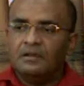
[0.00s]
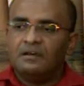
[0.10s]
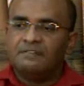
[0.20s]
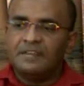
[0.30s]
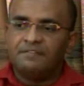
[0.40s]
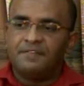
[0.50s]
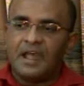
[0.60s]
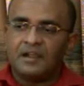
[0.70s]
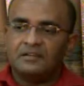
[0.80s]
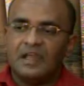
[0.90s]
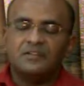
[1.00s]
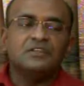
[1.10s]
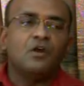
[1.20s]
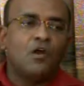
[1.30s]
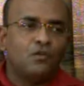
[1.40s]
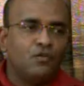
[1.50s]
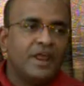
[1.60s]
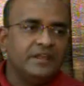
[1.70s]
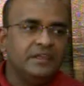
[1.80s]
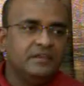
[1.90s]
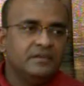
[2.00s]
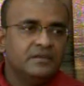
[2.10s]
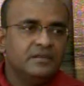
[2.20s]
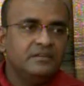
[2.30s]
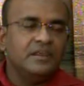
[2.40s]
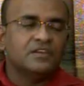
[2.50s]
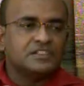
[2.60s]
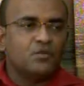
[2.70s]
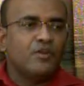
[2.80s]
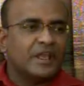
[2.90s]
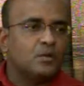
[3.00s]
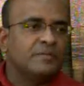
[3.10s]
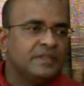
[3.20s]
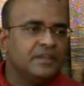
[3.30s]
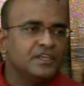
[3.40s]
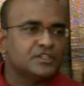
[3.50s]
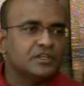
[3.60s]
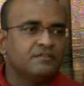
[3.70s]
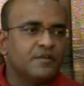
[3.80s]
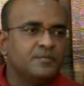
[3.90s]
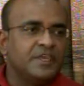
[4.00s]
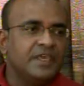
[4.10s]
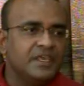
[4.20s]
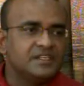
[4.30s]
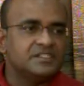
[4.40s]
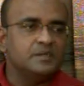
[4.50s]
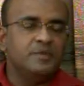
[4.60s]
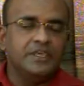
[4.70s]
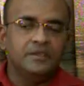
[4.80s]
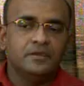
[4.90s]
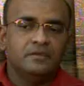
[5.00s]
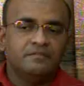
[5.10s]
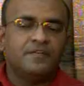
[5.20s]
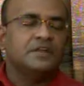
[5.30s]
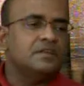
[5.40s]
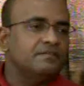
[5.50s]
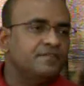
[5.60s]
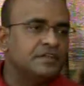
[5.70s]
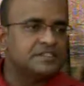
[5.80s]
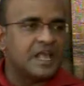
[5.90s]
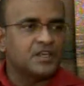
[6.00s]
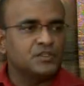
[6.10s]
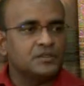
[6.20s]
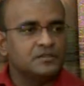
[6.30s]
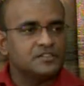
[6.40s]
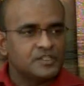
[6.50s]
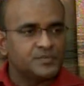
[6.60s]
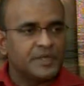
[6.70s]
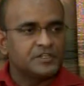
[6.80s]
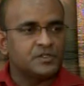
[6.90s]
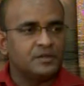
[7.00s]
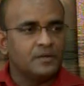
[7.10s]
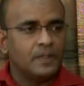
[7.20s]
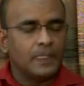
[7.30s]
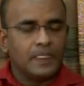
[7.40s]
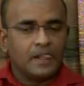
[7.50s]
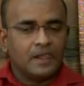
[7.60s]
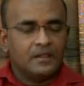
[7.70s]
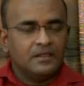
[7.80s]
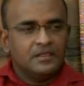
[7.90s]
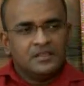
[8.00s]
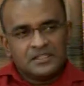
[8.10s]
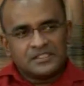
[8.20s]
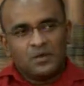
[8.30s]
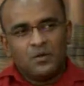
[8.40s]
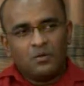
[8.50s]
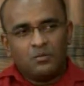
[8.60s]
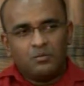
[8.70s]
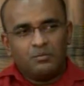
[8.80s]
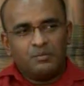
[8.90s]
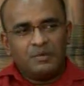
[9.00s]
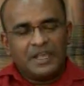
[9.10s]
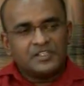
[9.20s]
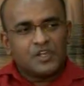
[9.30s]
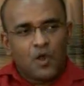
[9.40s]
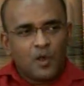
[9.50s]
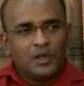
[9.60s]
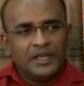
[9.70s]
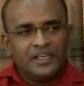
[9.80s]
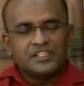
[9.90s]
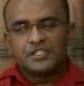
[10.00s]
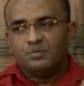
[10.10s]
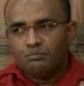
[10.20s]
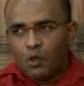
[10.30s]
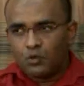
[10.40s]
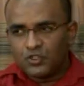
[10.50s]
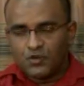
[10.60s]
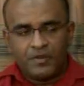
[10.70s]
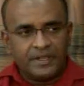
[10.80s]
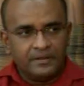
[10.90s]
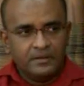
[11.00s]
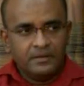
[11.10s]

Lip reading: of the fact that already there is a recommendation from the ACB for sanction, suspension. So it's all a smokescreen.